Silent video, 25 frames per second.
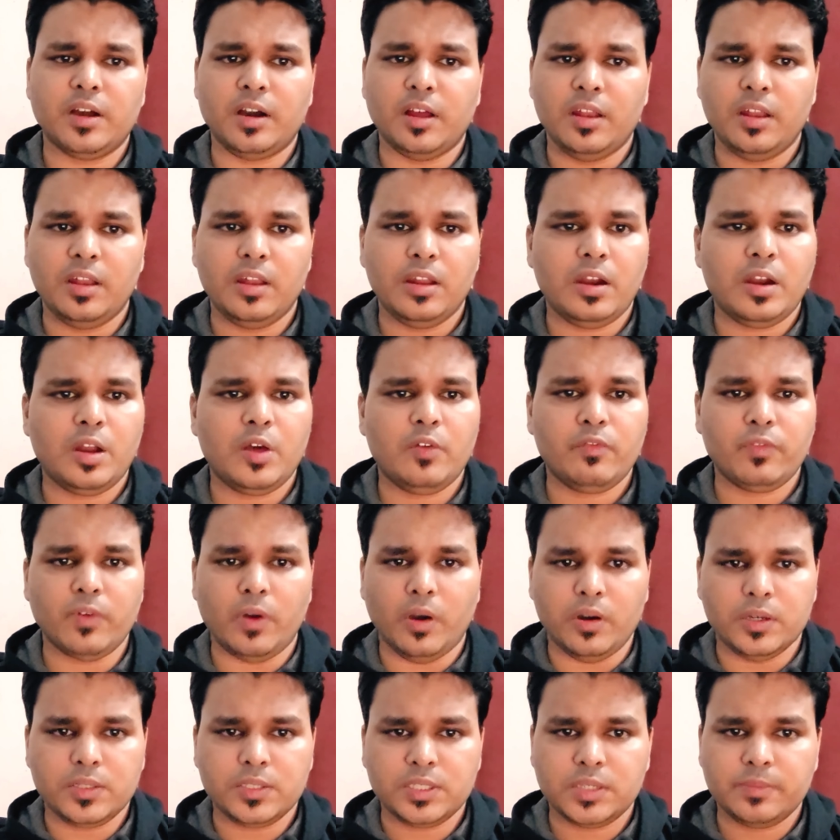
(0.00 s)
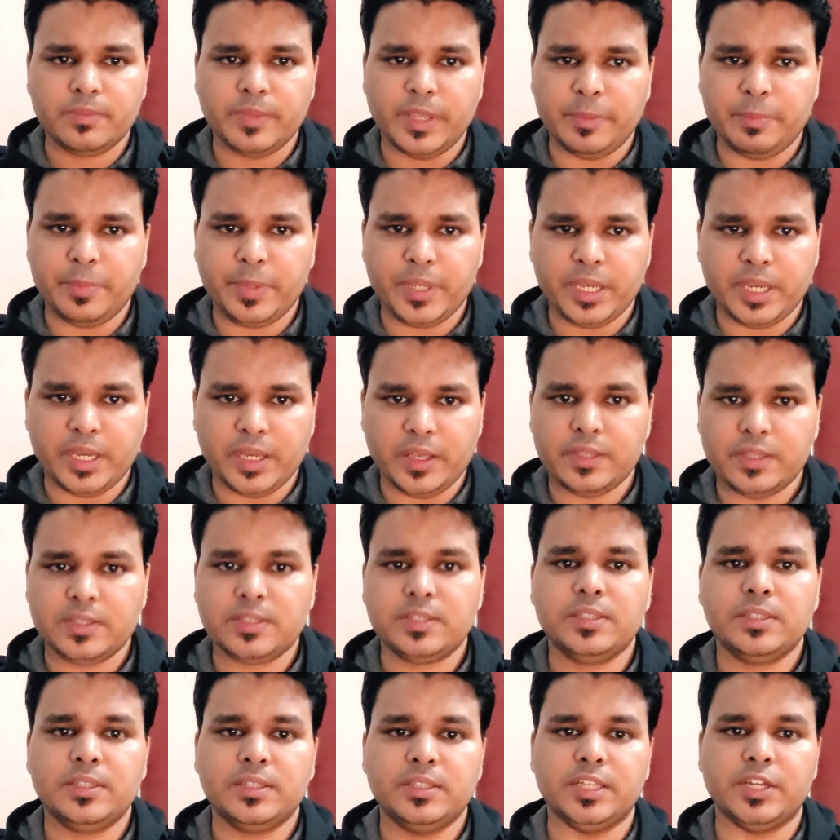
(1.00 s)
a lot of awesome
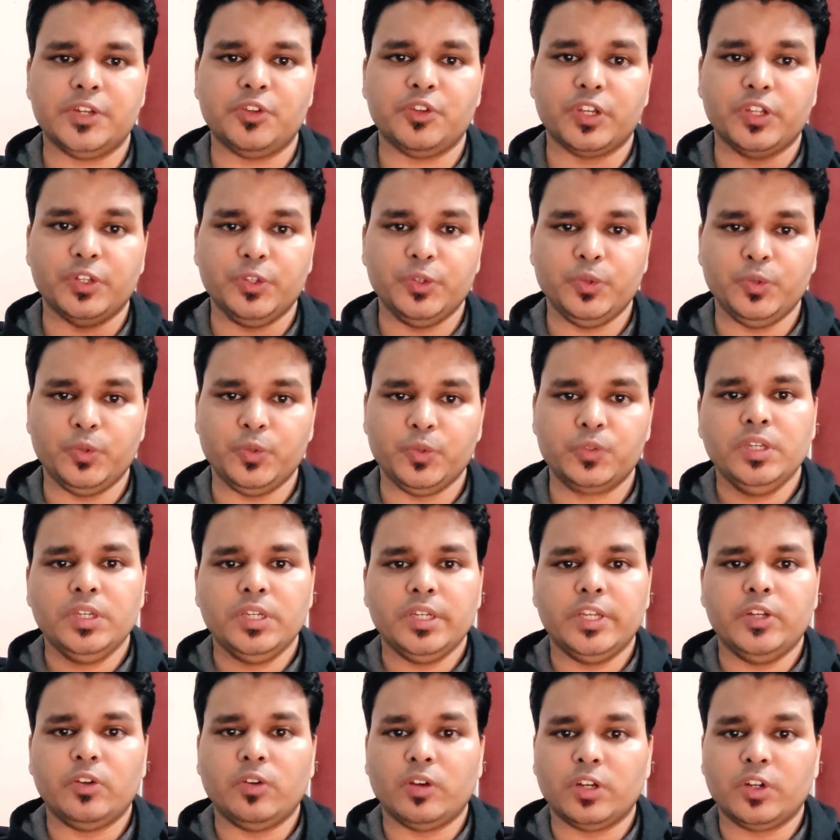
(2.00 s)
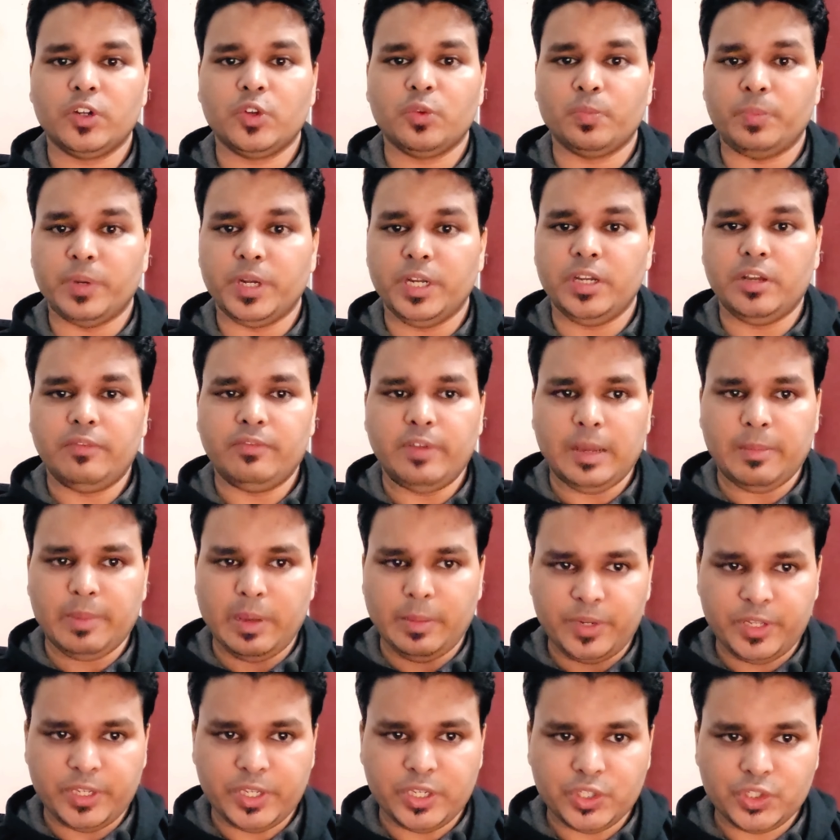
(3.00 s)
APIs that you can use in order to build a web
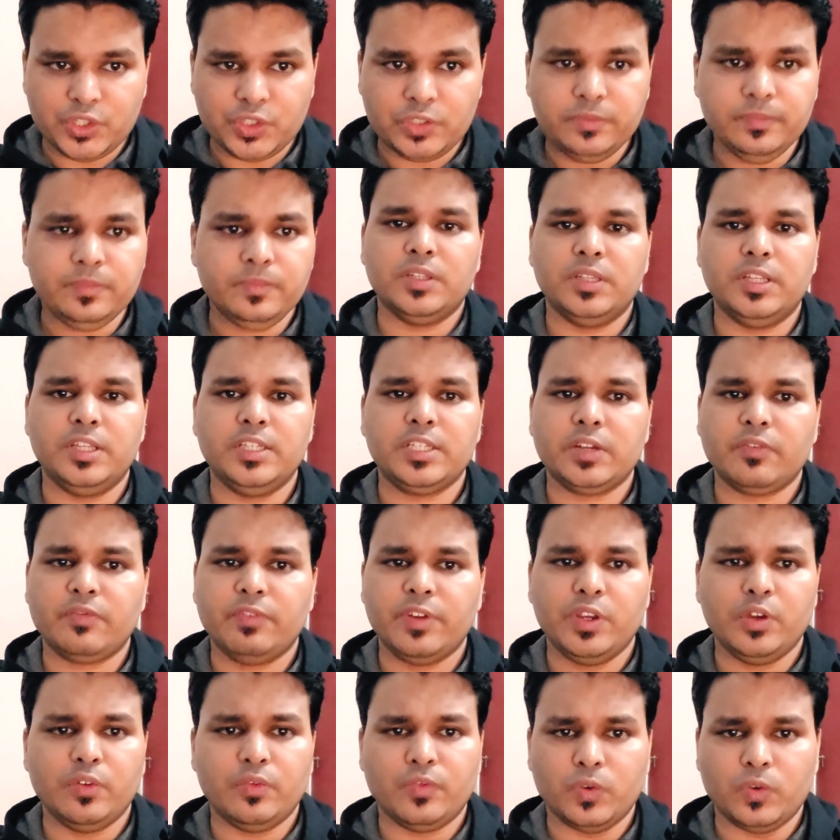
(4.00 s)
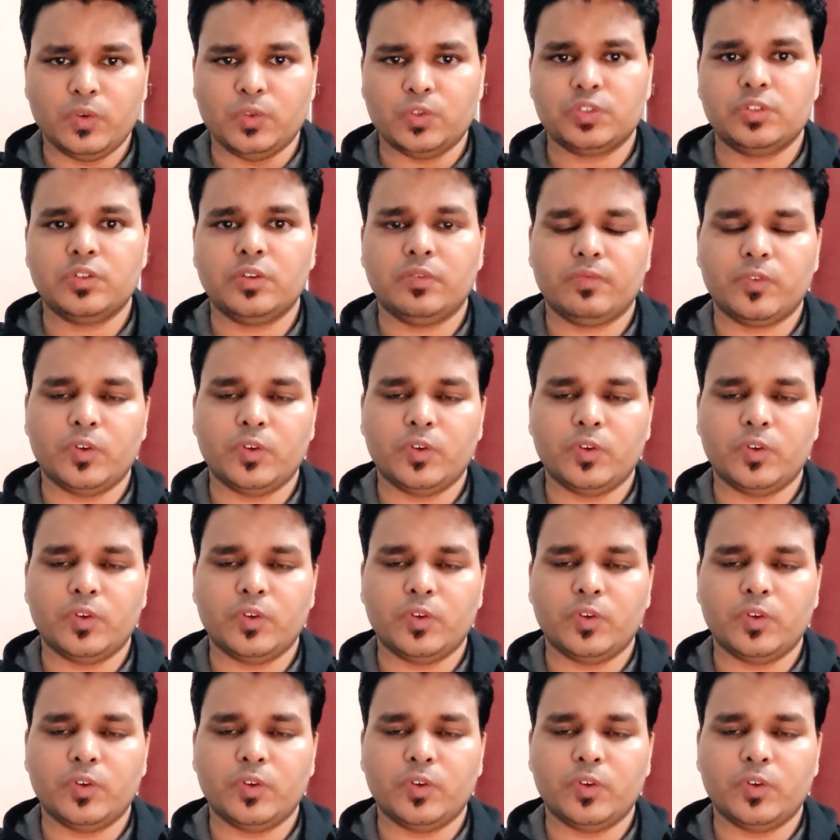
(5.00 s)
application. These are free of cost, of